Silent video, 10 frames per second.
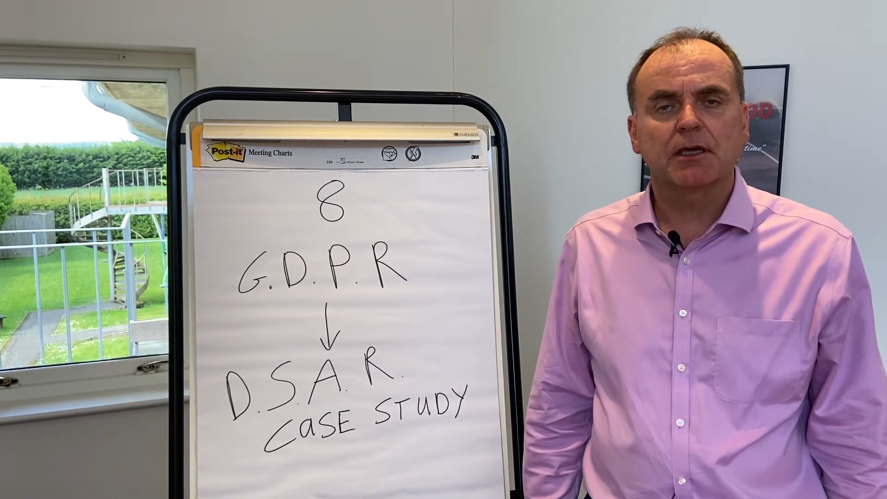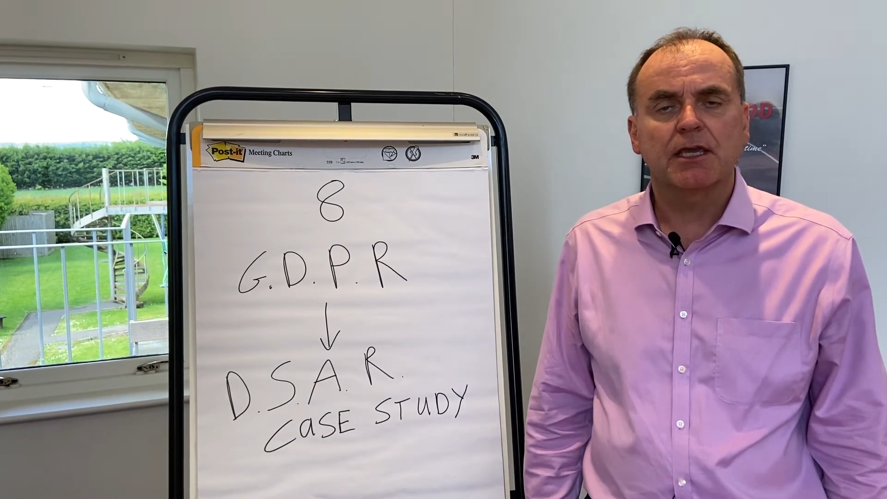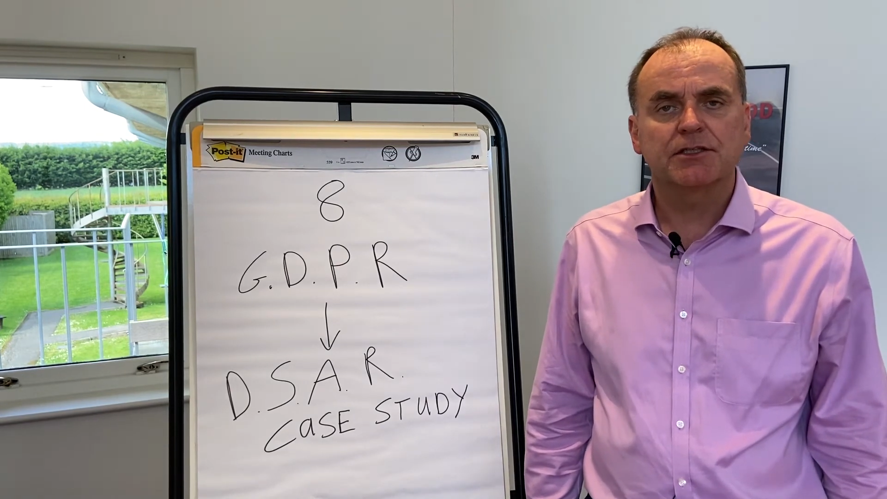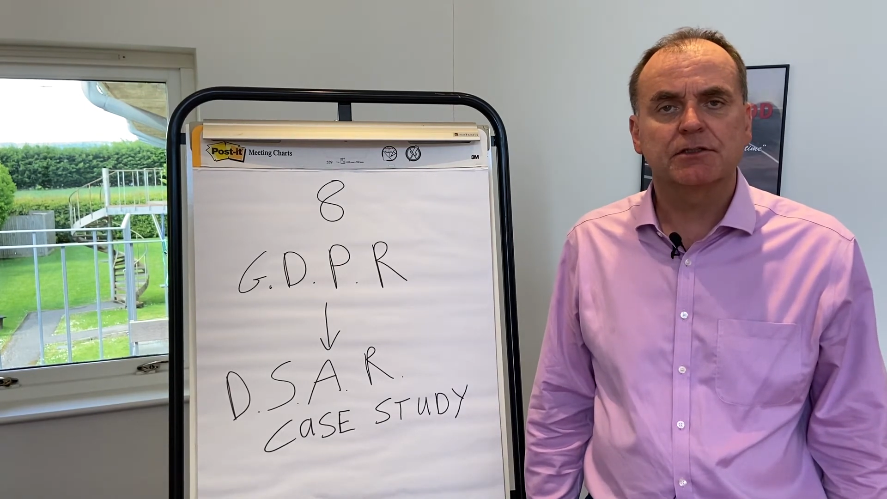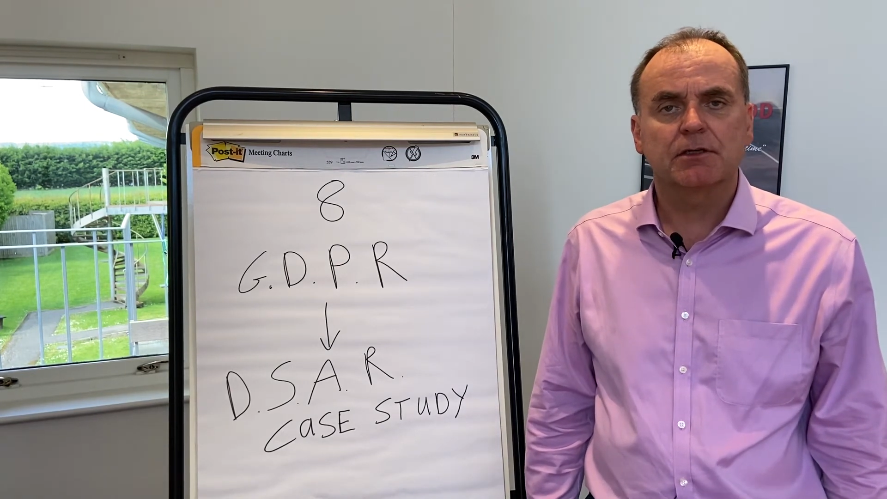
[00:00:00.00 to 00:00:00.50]

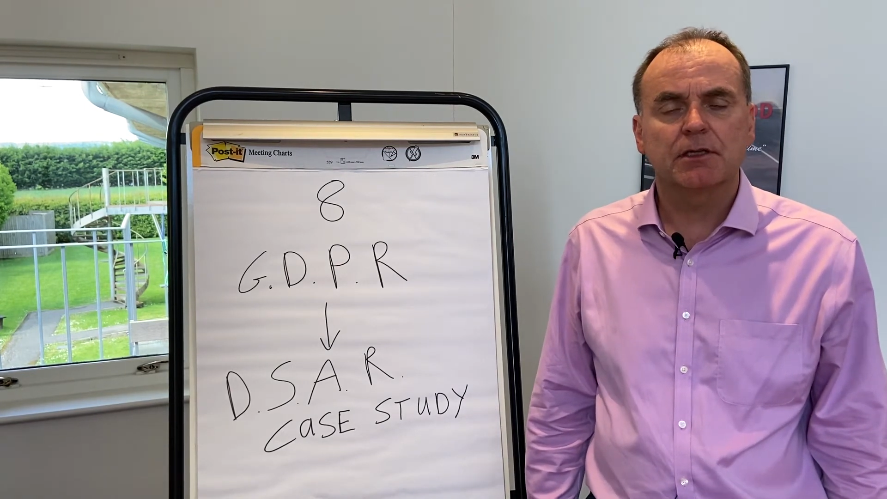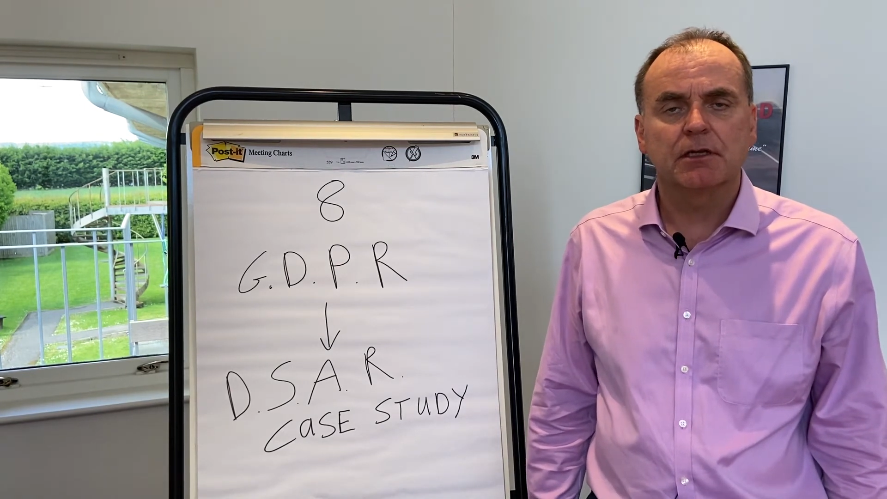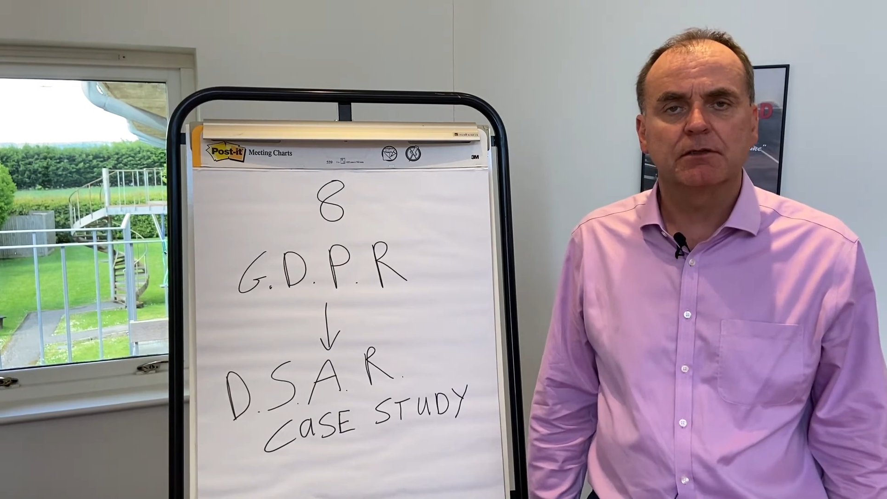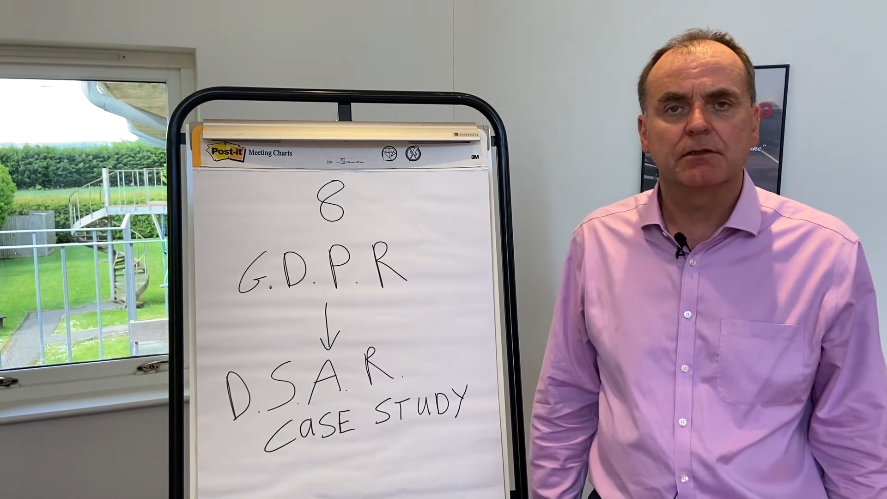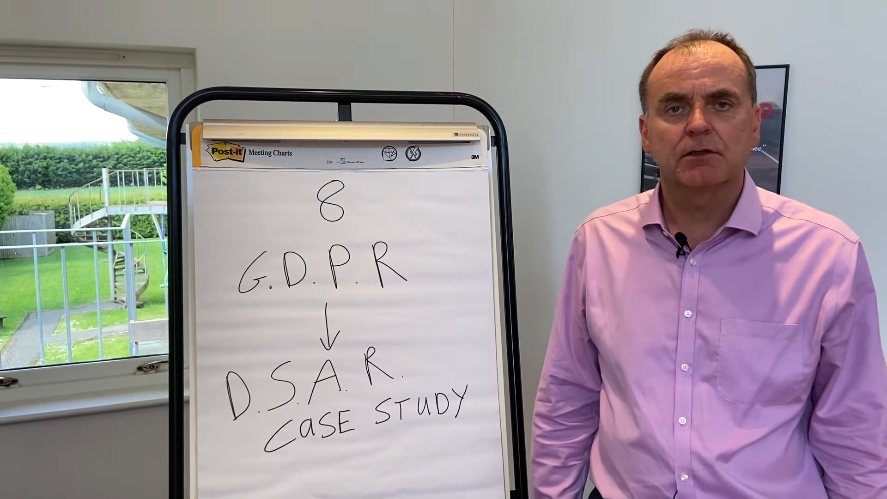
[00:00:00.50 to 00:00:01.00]
case study
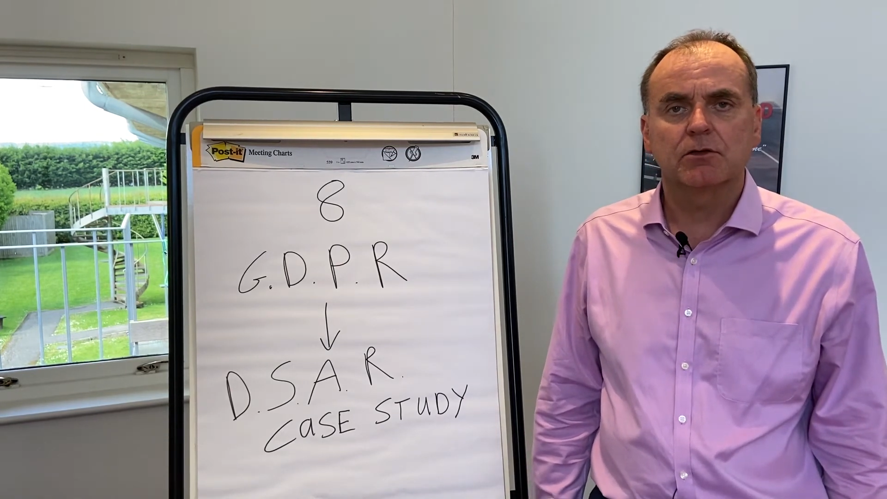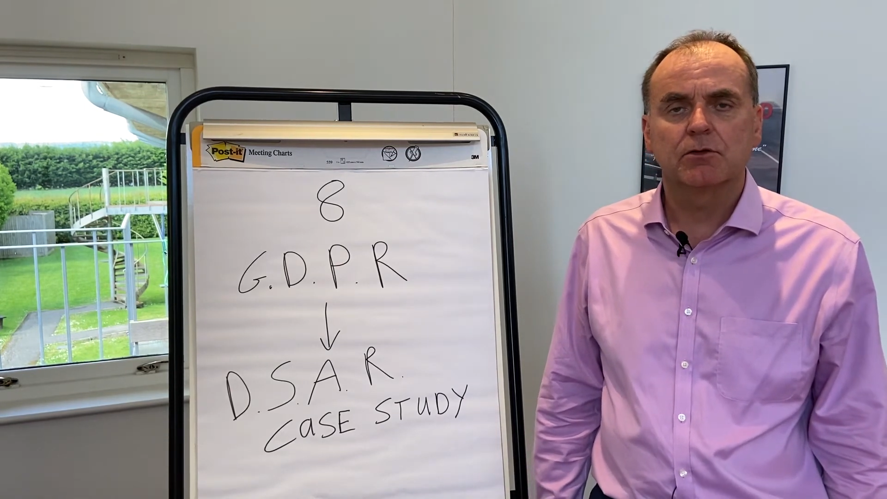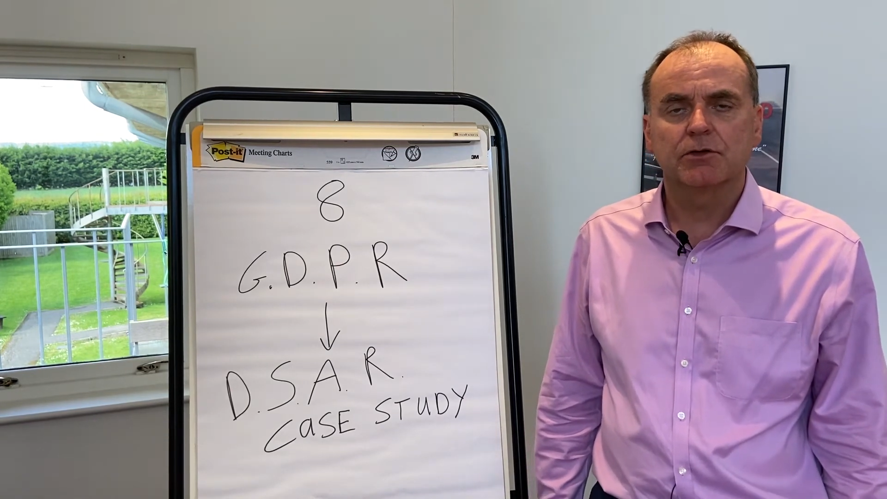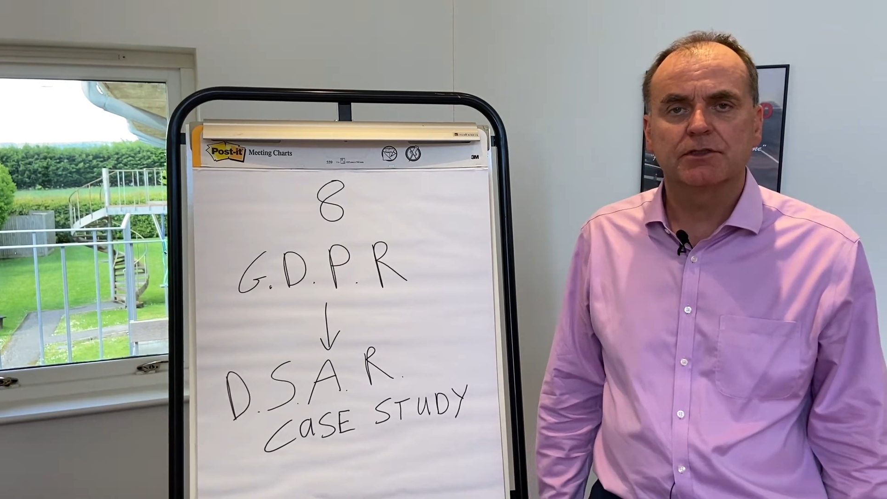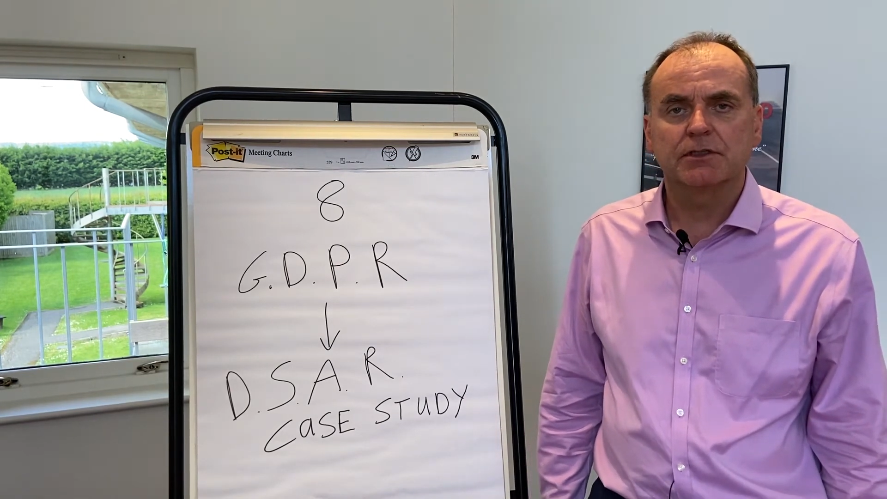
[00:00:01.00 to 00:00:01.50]
into the
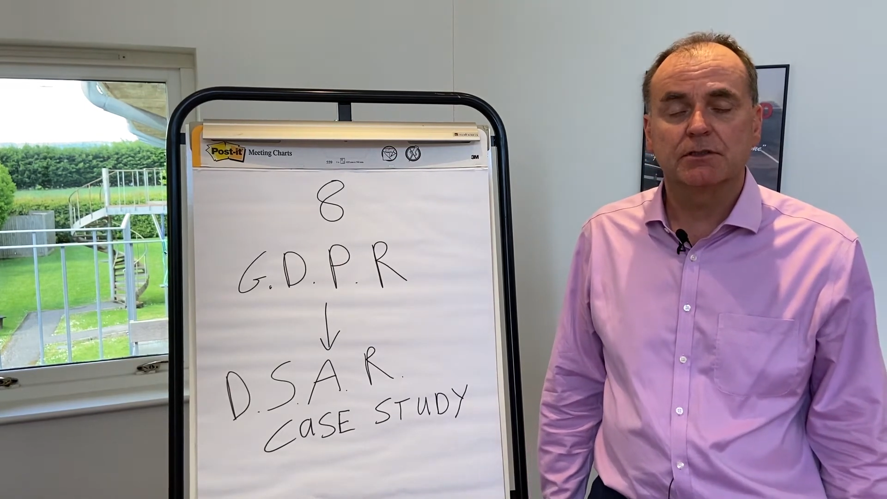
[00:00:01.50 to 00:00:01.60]
course is